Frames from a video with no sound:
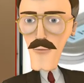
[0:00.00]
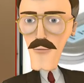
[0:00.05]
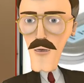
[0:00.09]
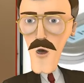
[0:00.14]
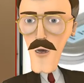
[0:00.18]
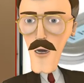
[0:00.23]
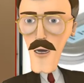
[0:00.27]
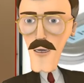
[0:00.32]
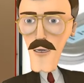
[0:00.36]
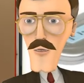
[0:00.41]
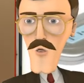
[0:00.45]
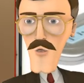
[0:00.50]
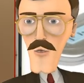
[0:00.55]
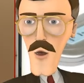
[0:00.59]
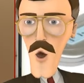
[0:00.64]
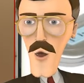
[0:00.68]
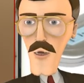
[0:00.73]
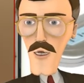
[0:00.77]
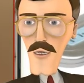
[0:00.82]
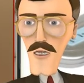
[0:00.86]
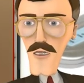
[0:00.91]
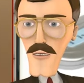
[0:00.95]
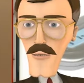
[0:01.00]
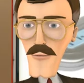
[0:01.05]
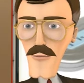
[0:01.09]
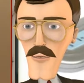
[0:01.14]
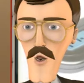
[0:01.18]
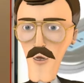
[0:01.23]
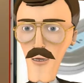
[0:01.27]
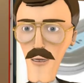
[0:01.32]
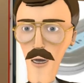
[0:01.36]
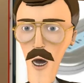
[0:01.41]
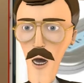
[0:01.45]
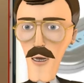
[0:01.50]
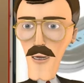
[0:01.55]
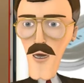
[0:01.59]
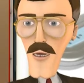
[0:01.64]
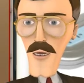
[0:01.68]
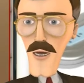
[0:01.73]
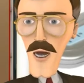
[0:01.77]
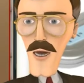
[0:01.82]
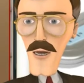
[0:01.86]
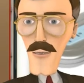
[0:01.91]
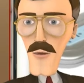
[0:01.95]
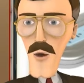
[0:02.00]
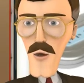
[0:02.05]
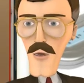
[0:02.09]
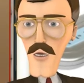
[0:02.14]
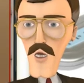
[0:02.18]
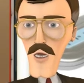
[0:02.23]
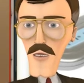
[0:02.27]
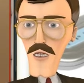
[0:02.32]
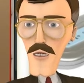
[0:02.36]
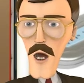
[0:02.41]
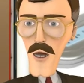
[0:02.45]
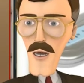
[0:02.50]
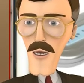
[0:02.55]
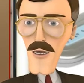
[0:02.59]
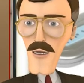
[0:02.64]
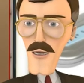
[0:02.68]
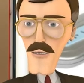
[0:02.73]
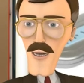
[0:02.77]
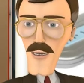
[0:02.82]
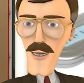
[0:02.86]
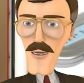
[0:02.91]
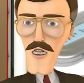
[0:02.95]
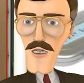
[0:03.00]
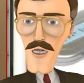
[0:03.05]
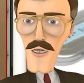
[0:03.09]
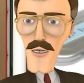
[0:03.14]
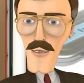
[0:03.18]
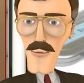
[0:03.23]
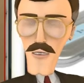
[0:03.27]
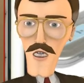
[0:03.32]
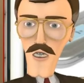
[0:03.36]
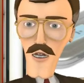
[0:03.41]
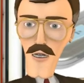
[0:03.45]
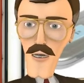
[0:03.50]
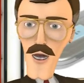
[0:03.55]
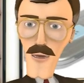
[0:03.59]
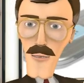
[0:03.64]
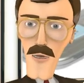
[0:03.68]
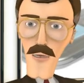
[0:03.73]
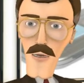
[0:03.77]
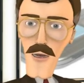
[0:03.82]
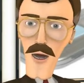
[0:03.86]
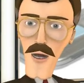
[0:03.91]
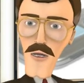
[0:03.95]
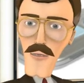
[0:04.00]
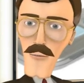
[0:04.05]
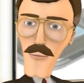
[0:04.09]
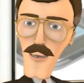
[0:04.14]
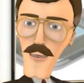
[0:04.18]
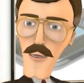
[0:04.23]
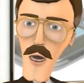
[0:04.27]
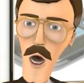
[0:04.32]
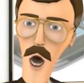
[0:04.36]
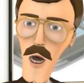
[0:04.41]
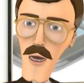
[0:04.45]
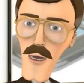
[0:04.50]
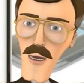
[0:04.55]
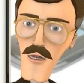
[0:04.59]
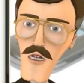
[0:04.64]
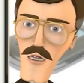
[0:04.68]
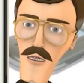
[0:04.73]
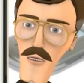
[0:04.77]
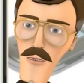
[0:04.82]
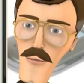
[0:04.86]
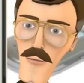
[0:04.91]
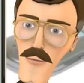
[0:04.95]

how it works, the outright purchase and rental schemes and the price plans.